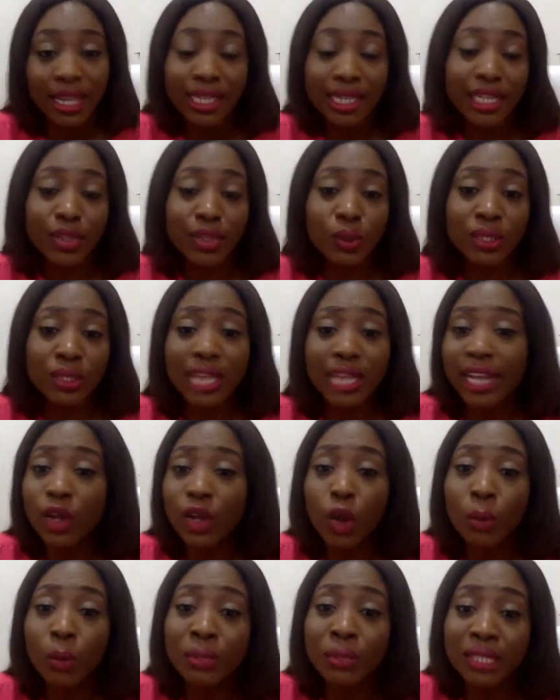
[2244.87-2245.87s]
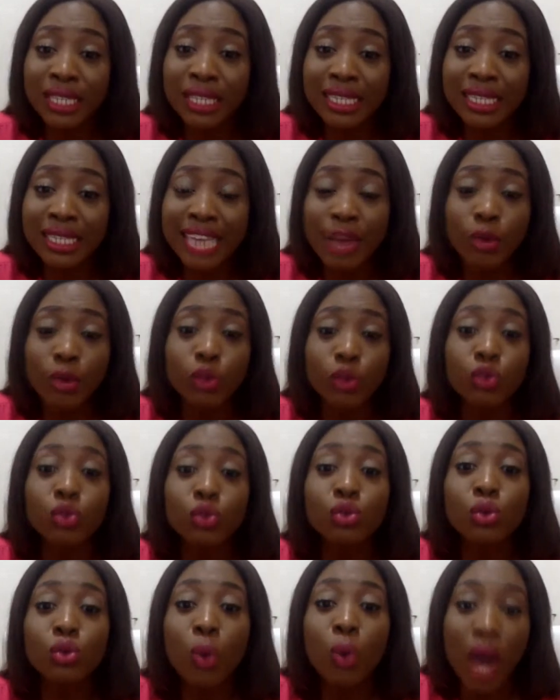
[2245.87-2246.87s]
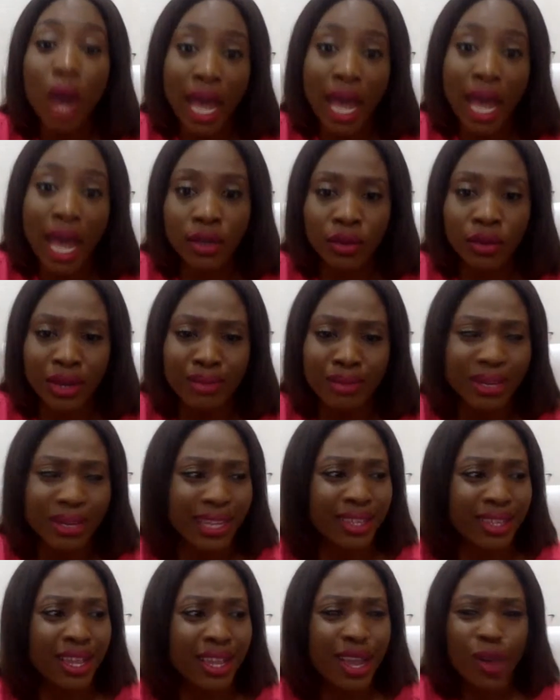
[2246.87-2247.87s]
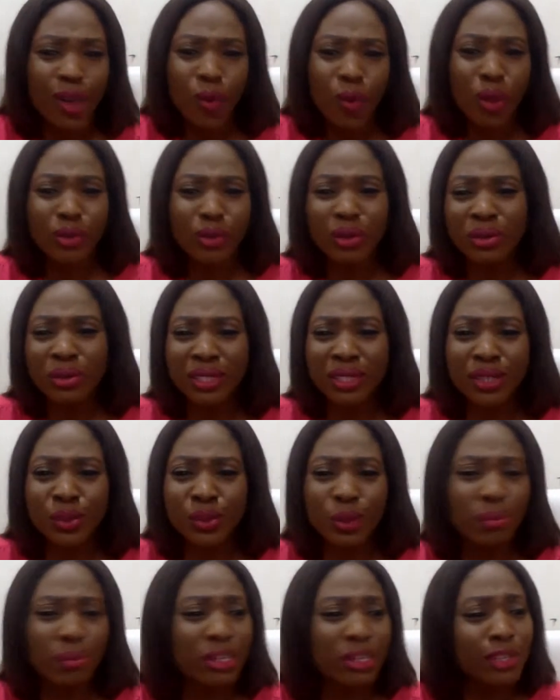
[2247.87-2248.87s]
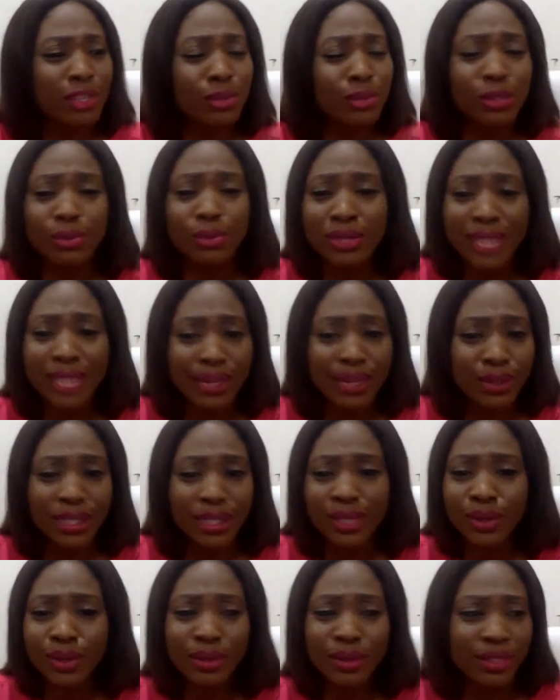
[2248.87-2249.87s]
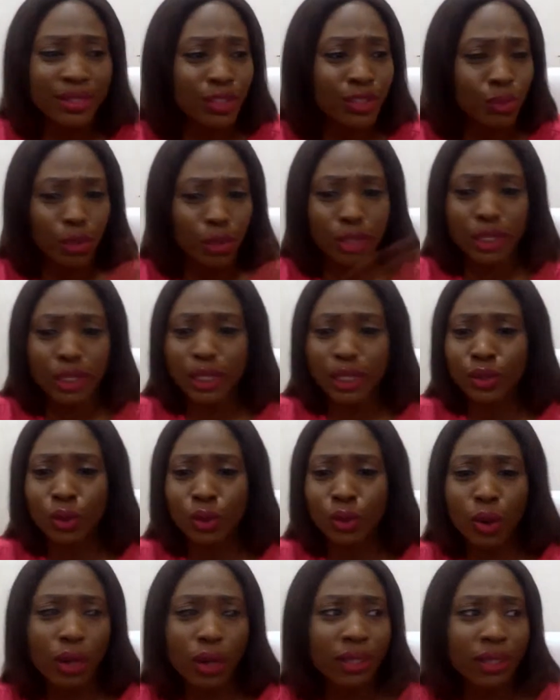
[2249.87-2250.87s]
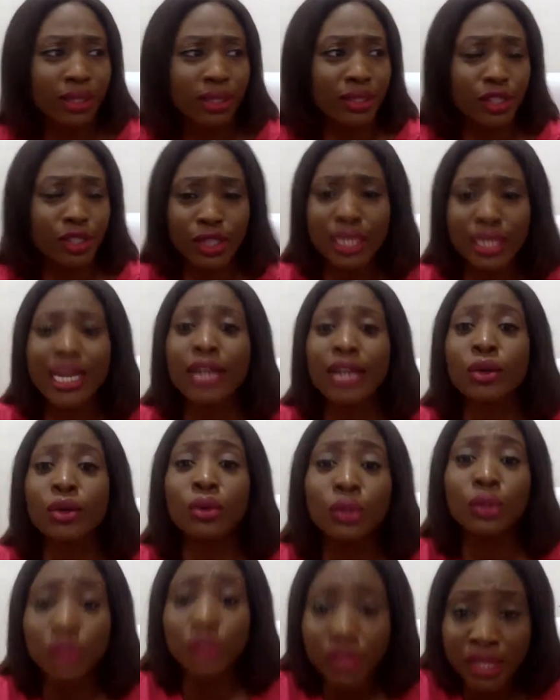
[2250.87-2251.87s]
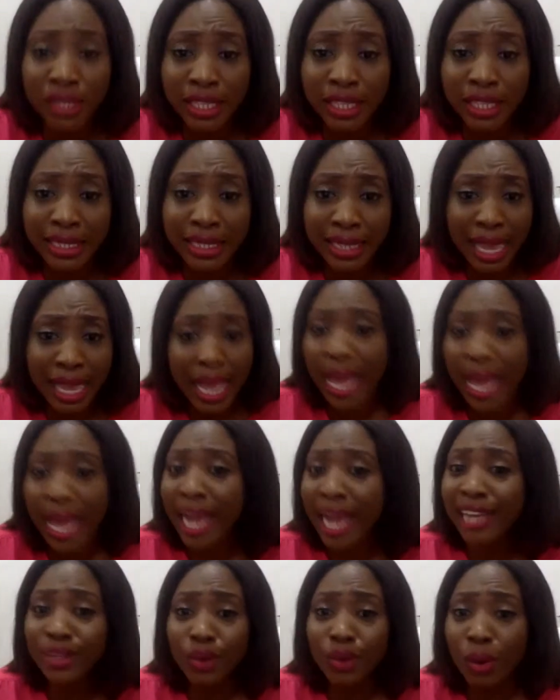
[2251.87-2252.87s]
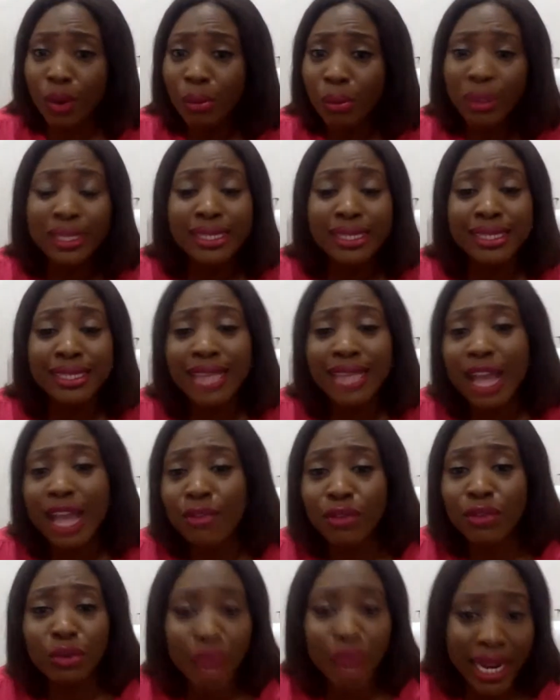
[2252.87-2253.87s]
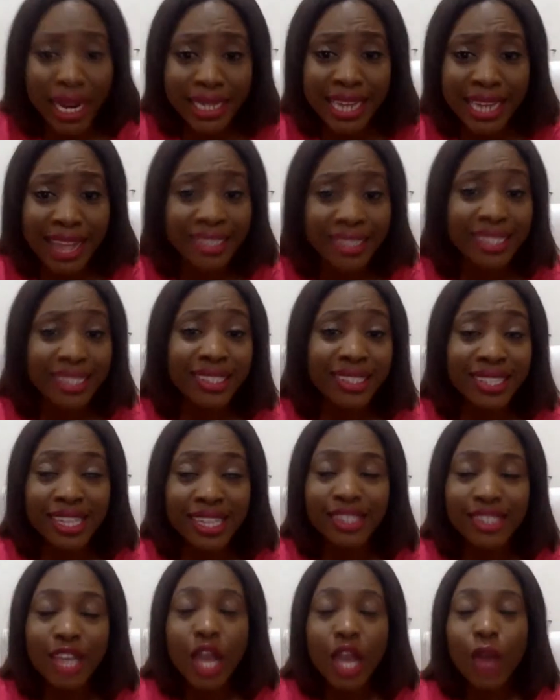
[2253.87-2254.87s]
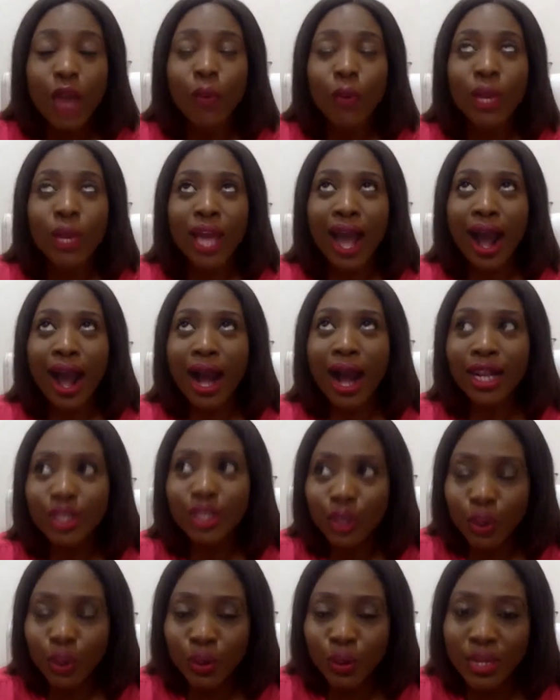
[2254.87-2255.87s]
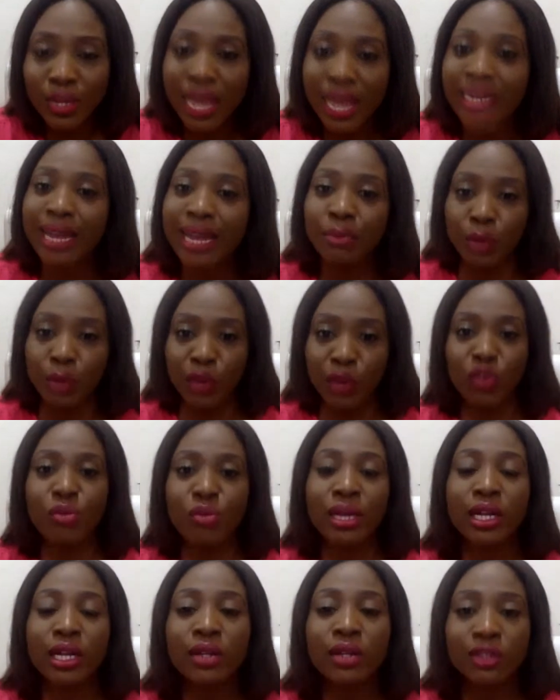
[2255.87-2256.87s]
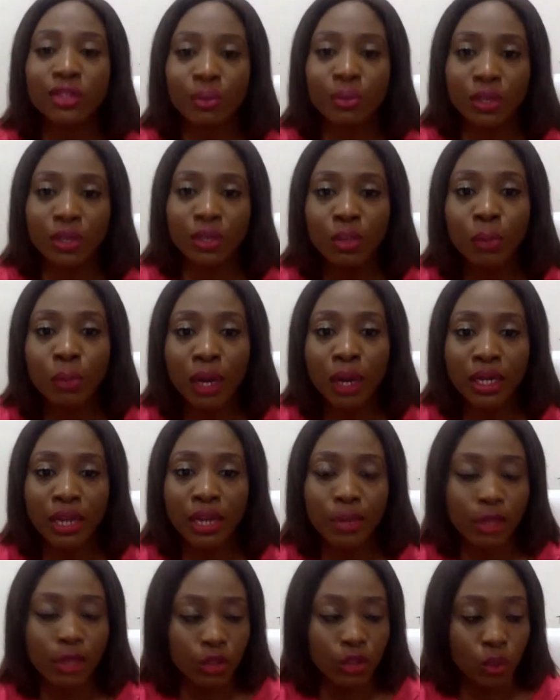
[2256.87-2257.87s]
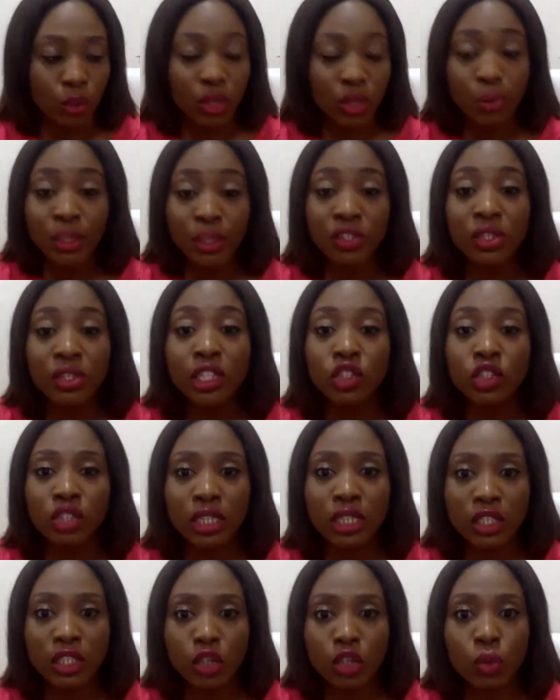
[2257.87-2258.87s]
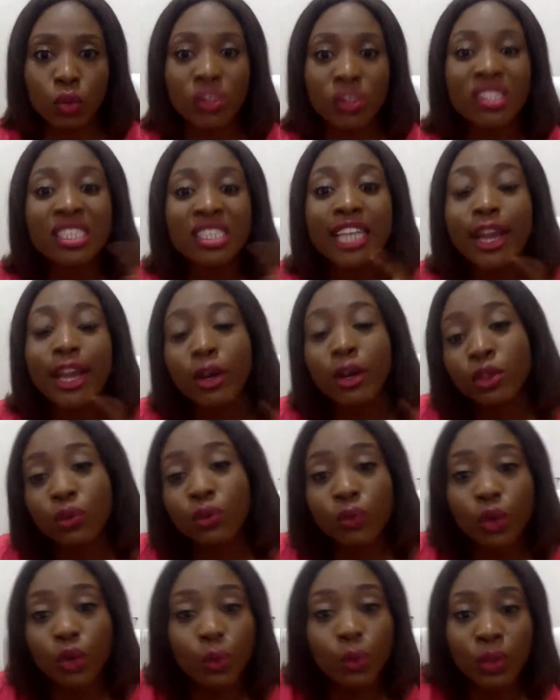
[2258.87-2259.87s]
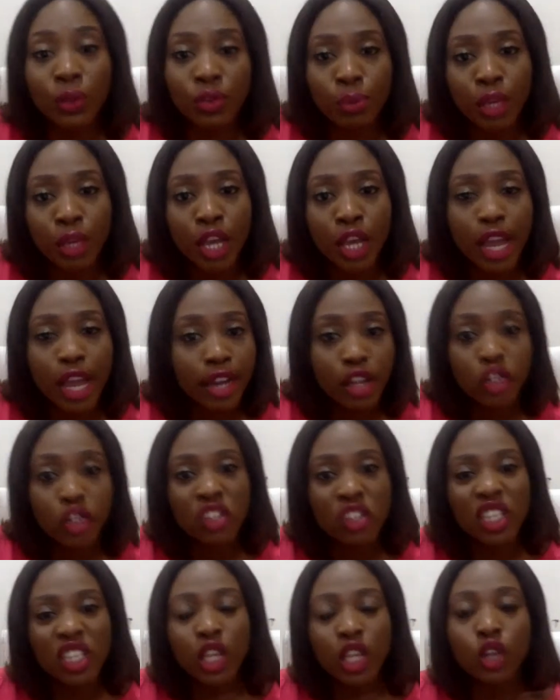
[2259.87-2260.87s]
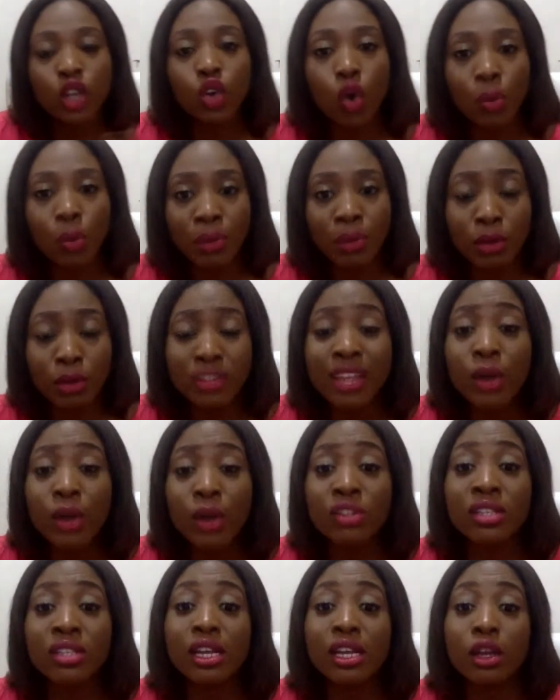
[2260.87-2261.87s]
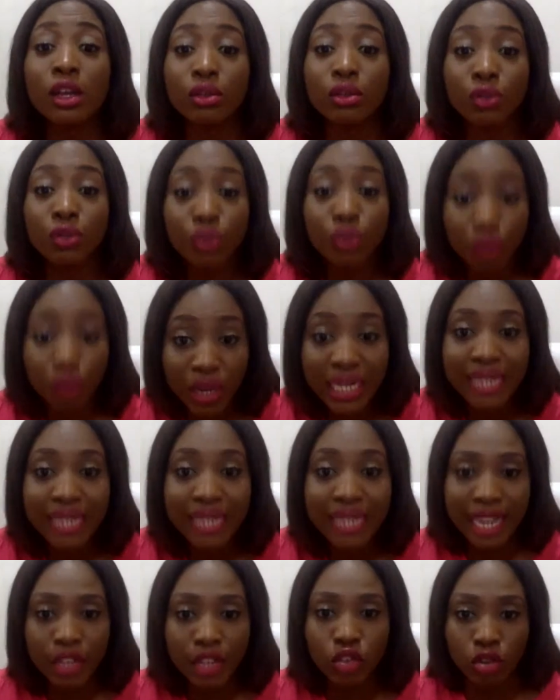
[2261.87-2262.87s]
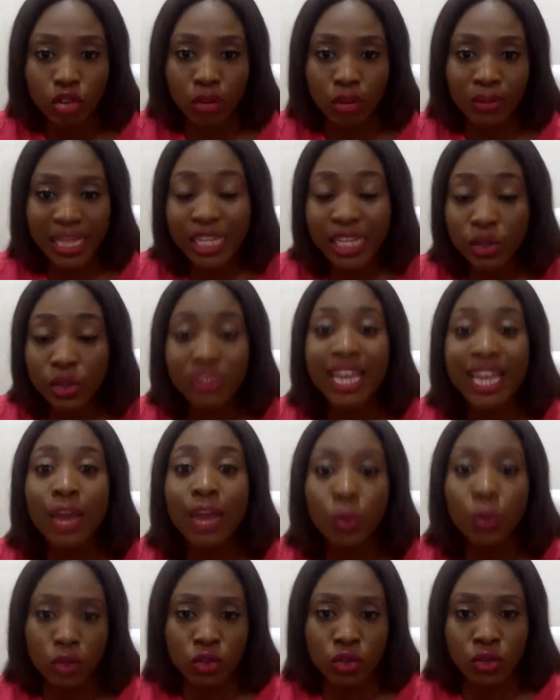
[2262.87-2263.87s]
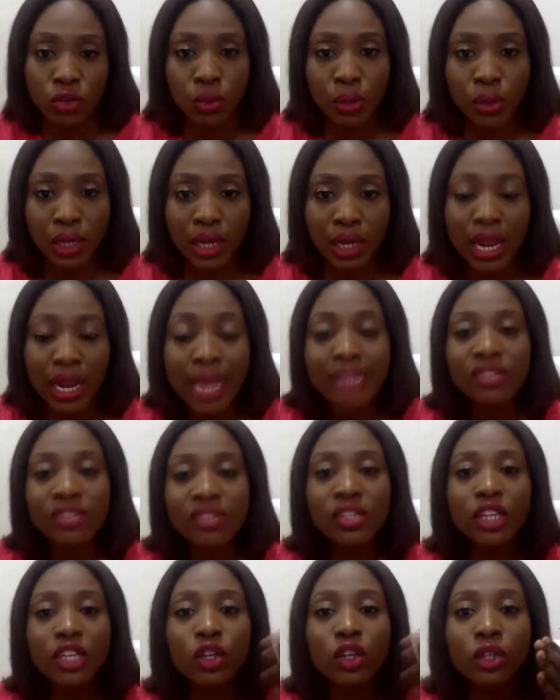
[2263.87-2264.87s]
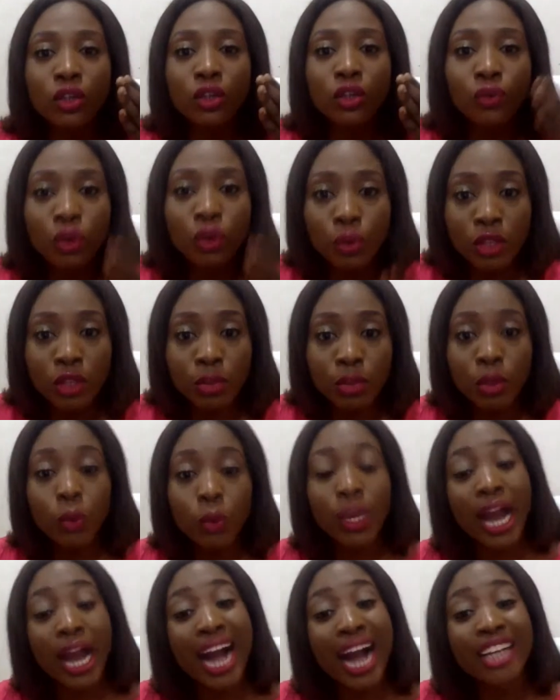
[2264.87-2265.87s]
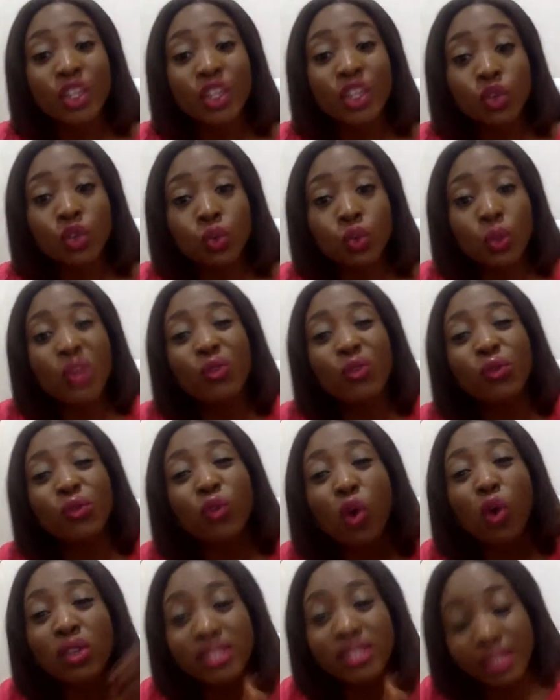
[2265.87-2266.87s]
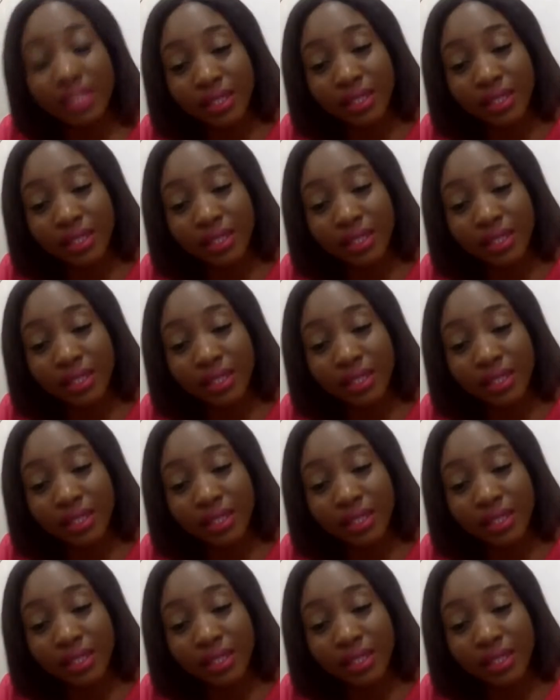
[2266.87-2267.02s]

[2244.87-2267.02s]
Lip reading: Guess what? I got upset. I was so angry. I'm like, what's wrong with this one? Please, please, please. I don't need all this spiritual talk. You think I don't know those things? I know, but this is how I feel right now these days. We argued, and I'm grateful for my accountability partner, because what the person literally did was stay on the phone with me, not just ignore me, because I was throwing a tantrum. That's what I was doing. Stayed on the phone with me. We argued. We fought.